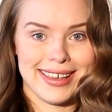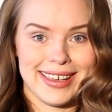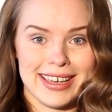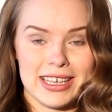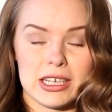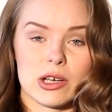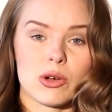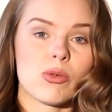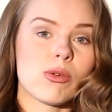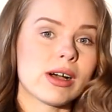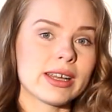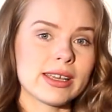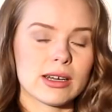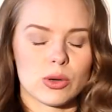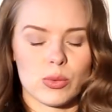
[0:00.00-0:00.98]
In a
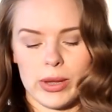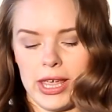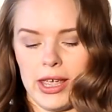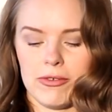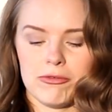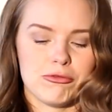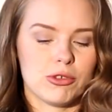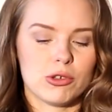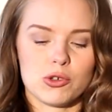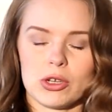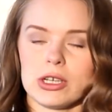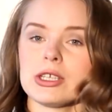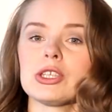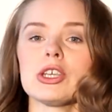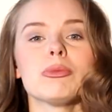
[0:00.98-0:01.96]
choir we have
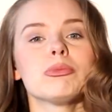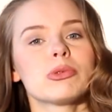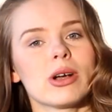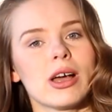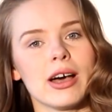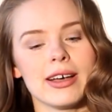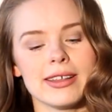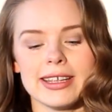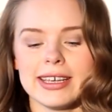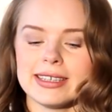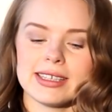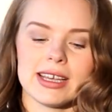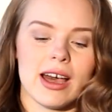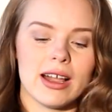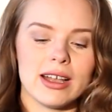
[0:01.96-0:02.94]
usually sopran and
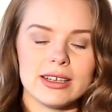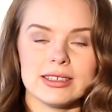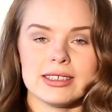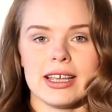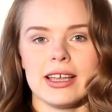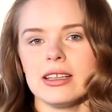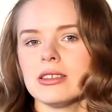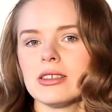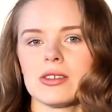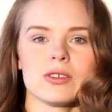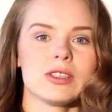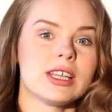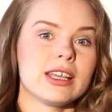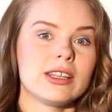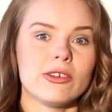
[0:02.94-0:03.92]
alt and
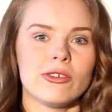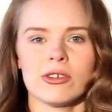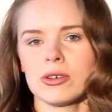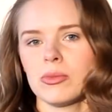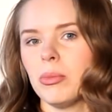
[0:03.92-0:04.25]
tenor,